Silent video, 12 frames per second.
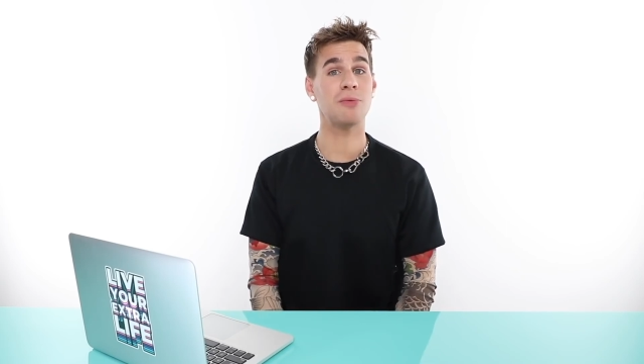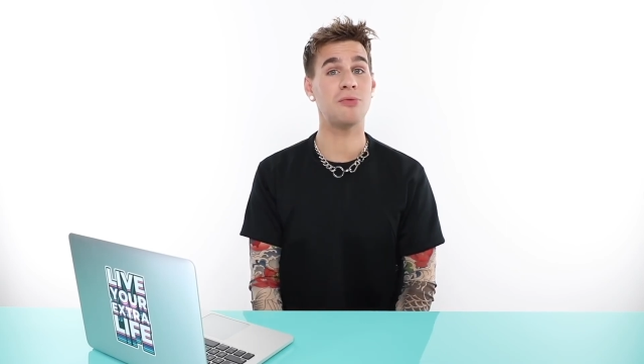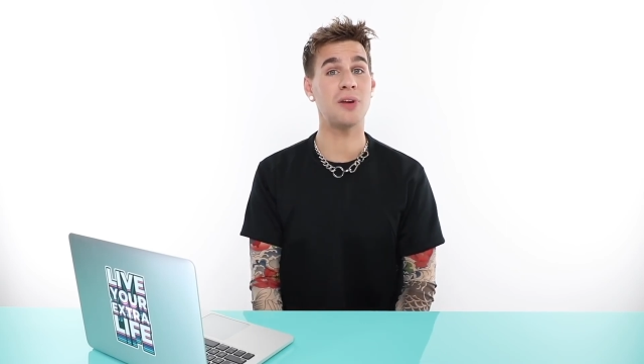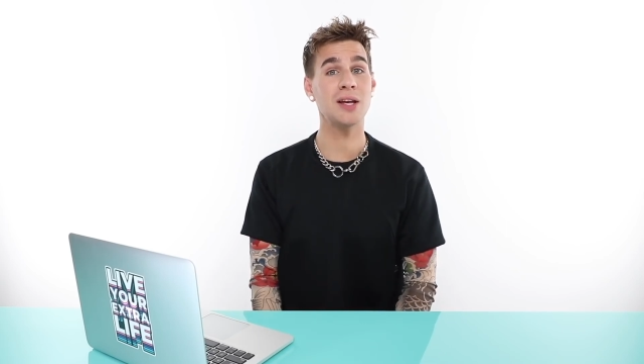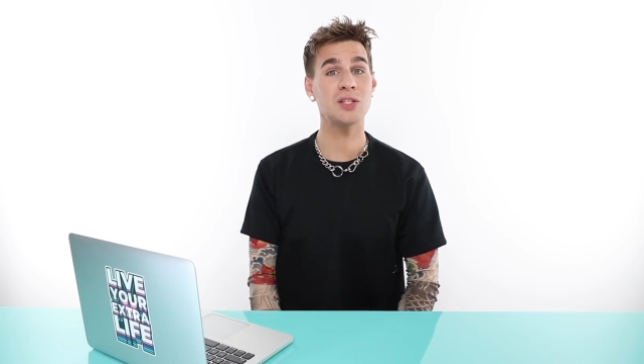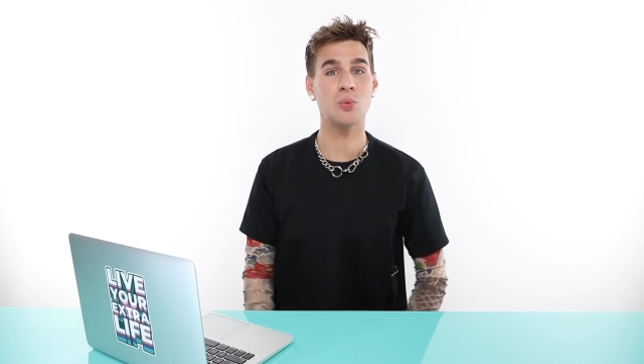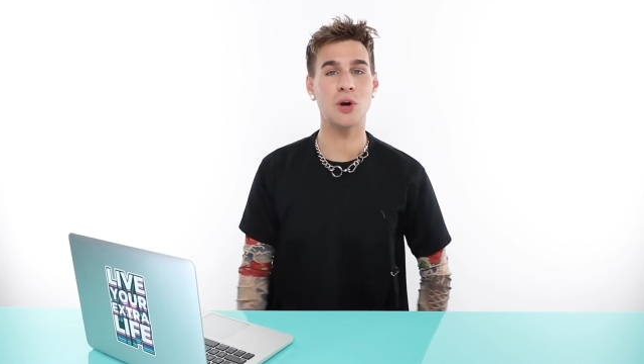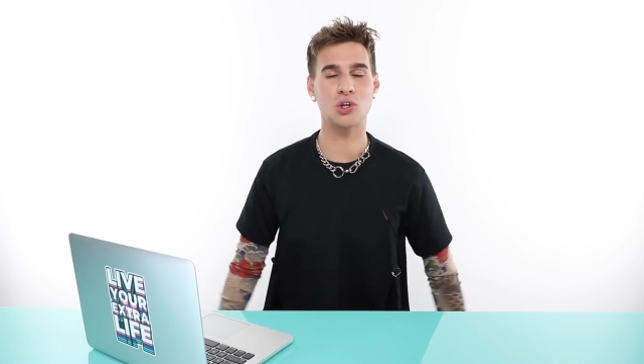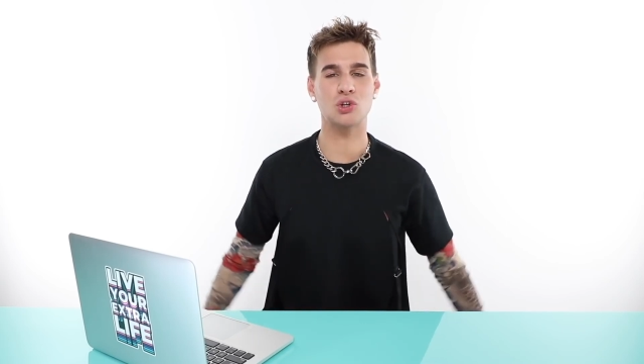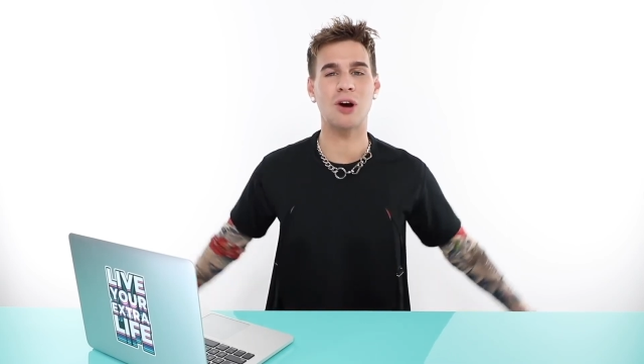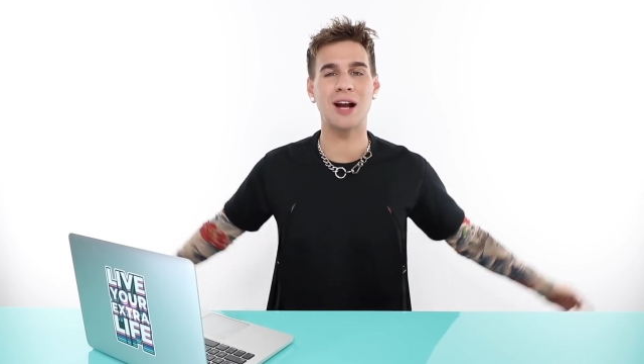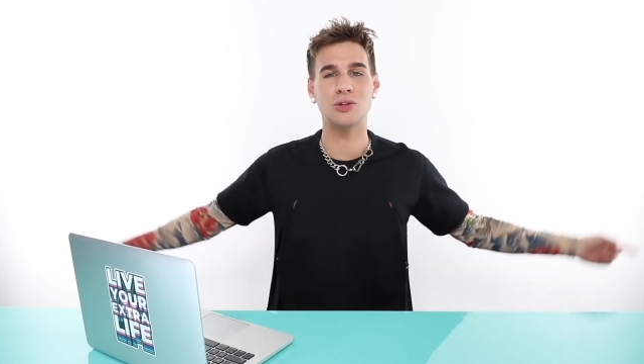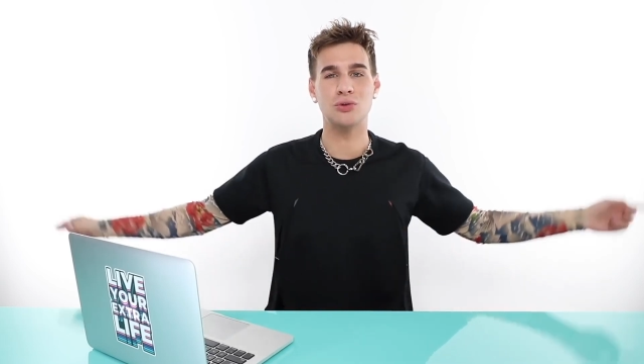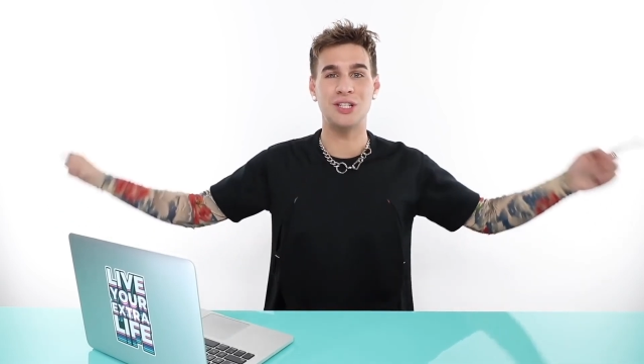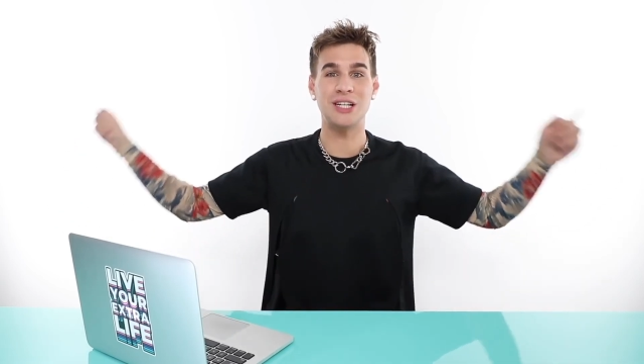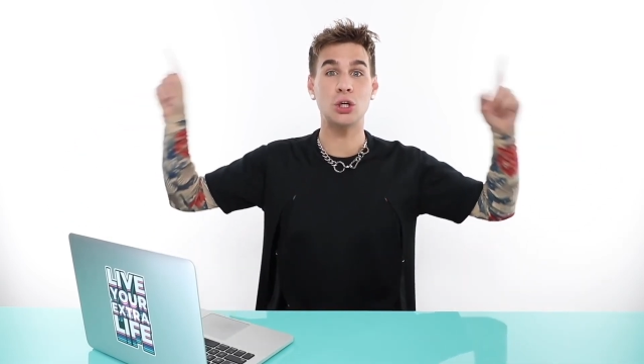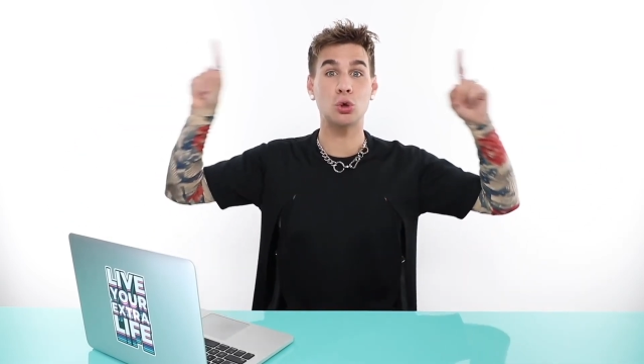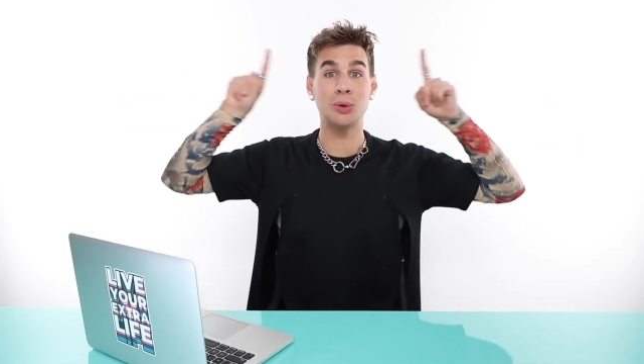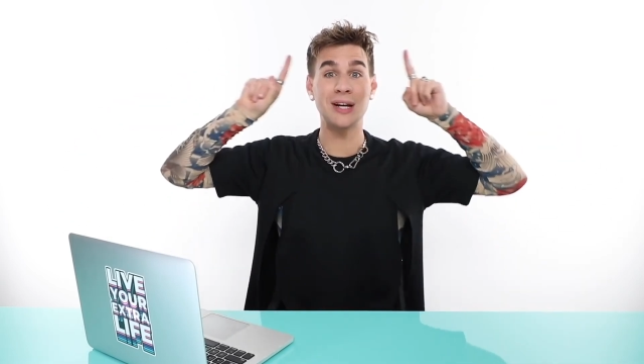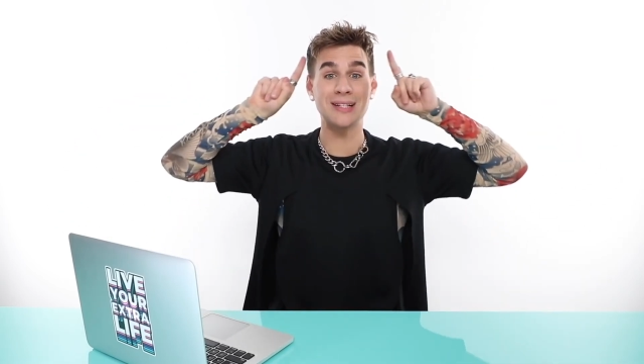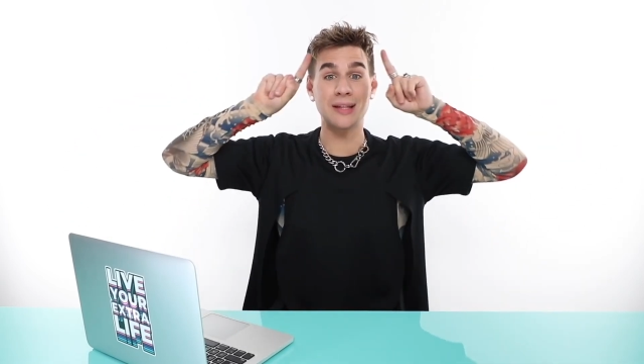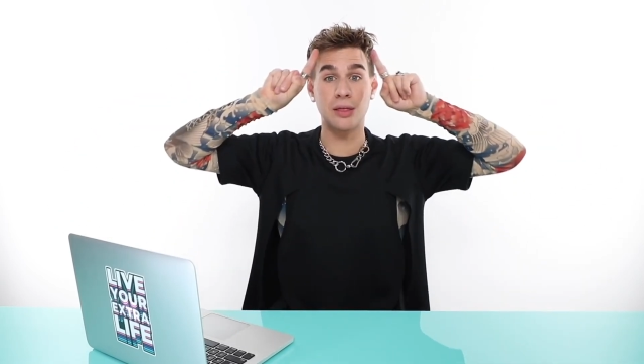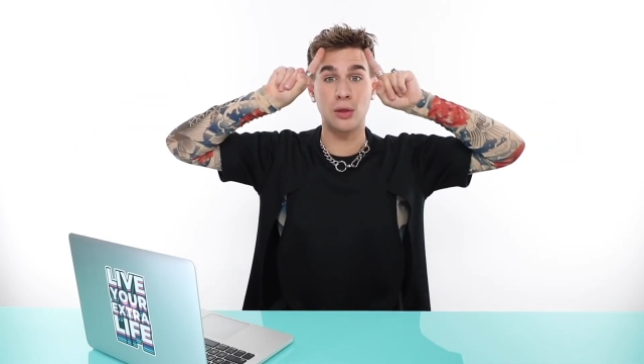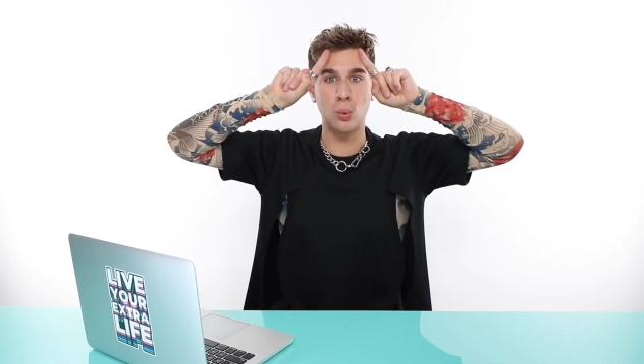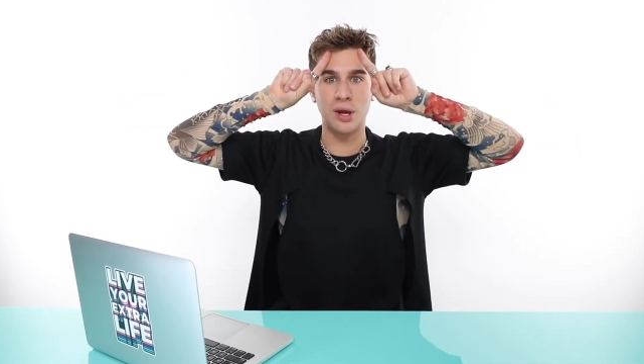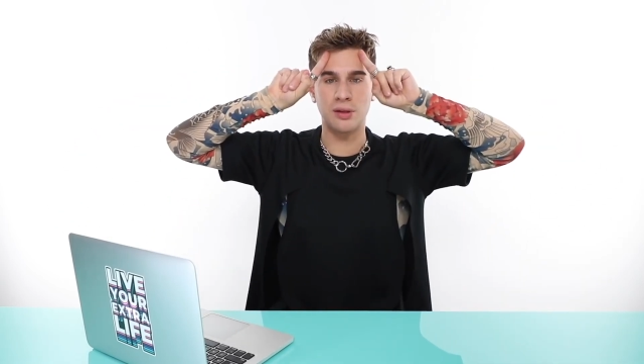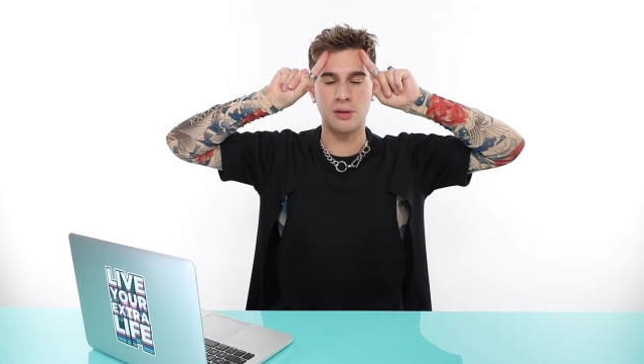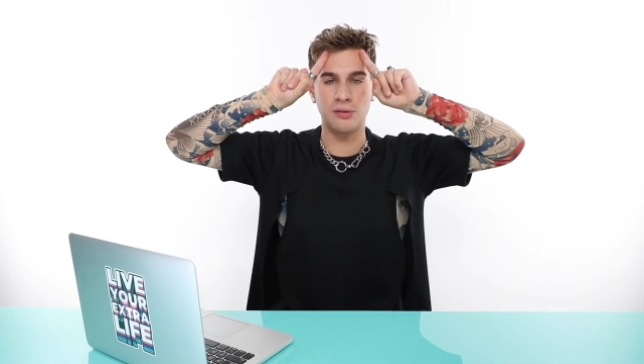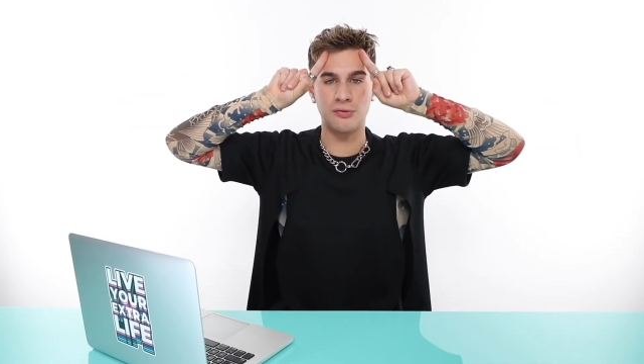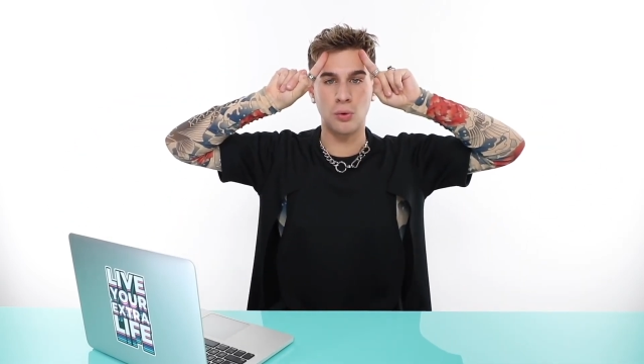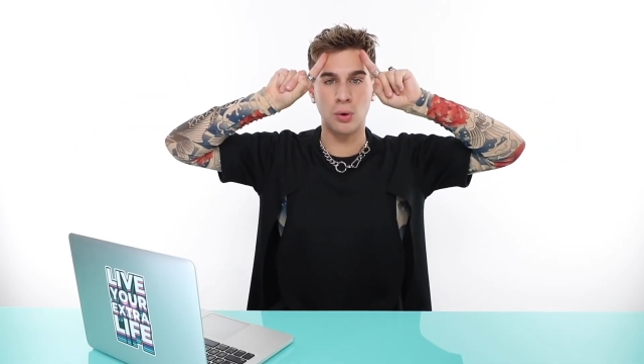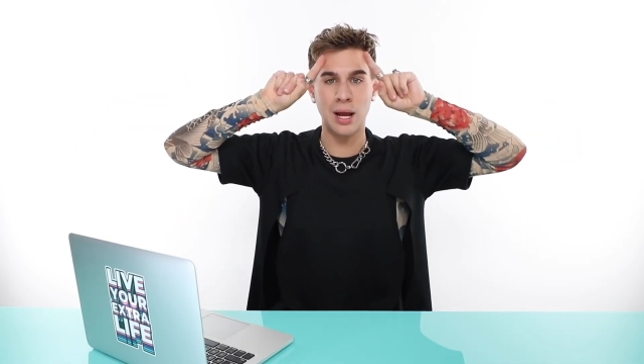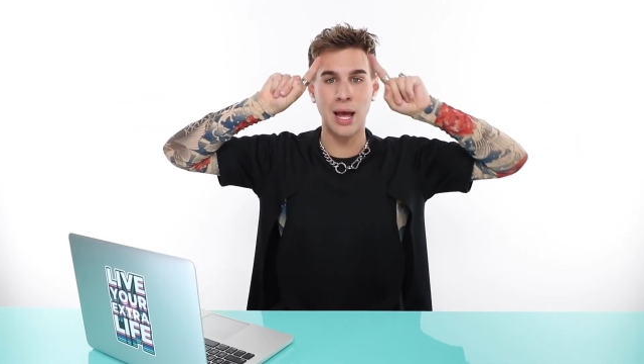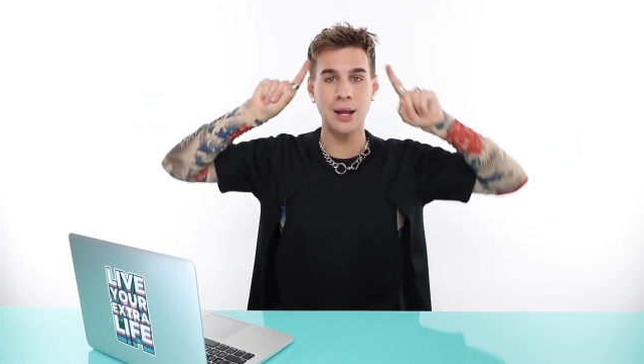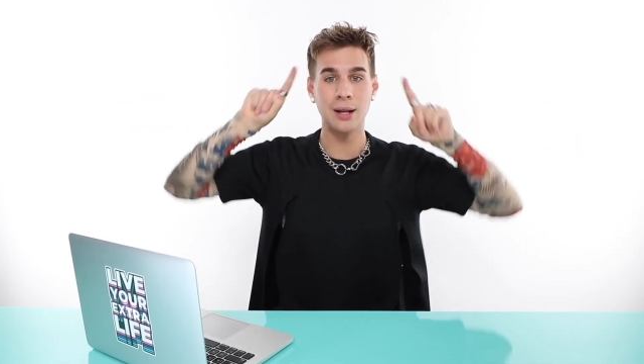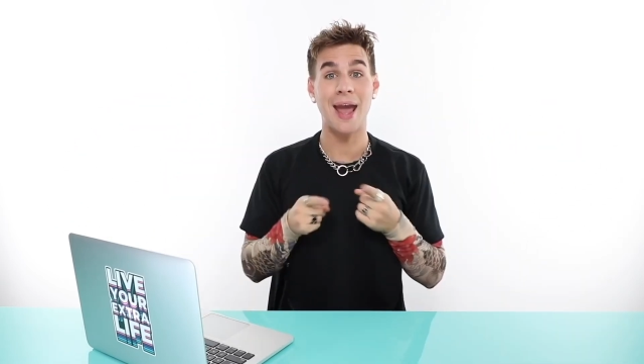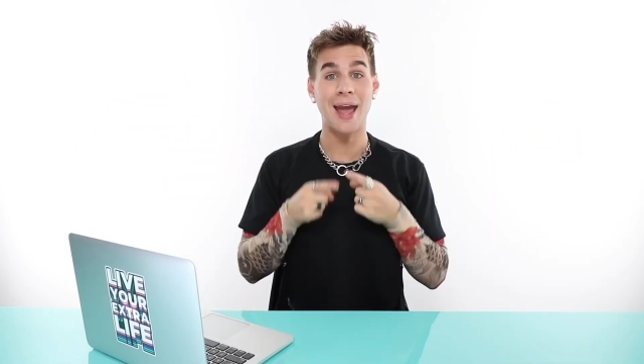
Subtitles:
face, we are trying to decrease the width of the forehead